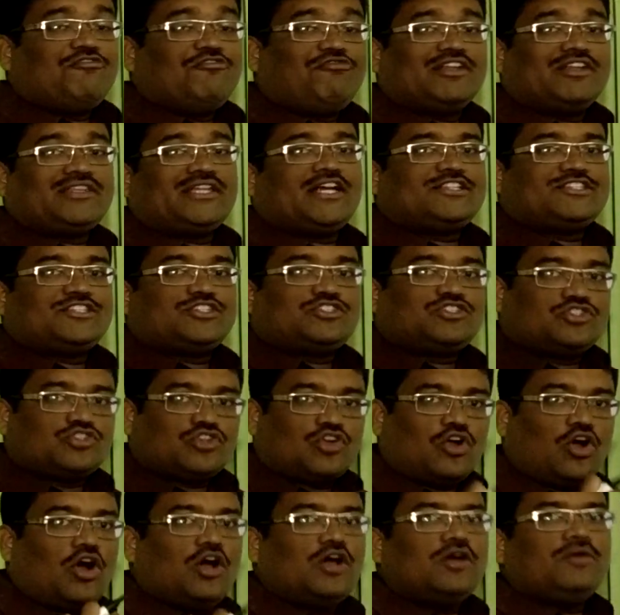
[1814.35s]
For that
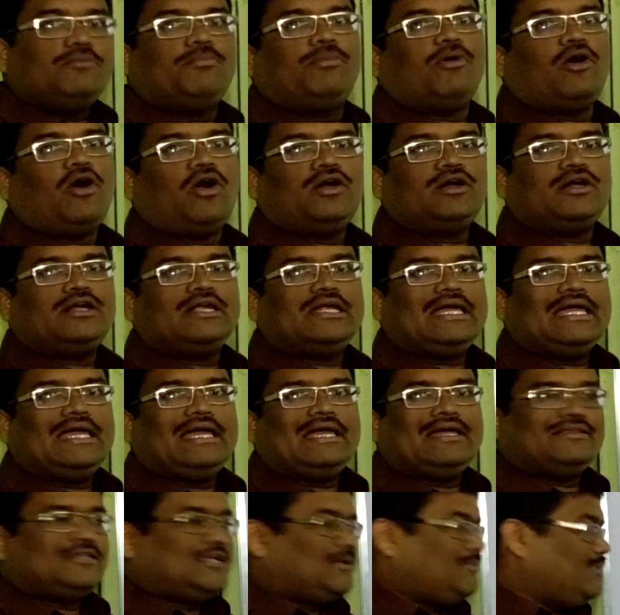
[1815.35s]
strong bond,
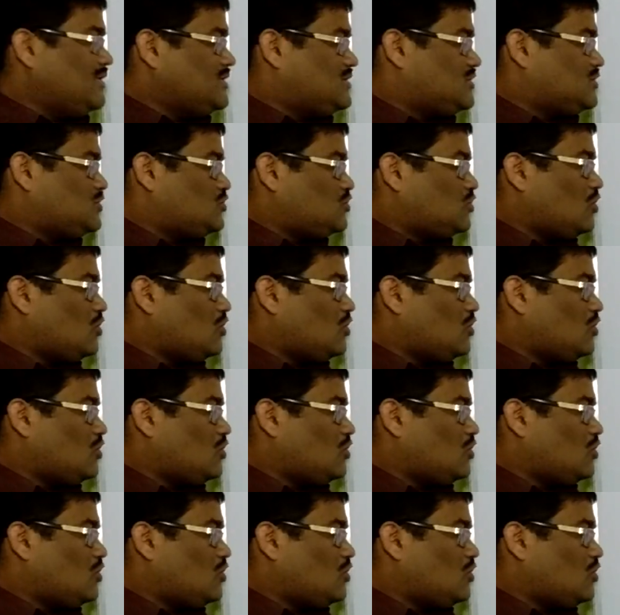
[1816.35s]
that means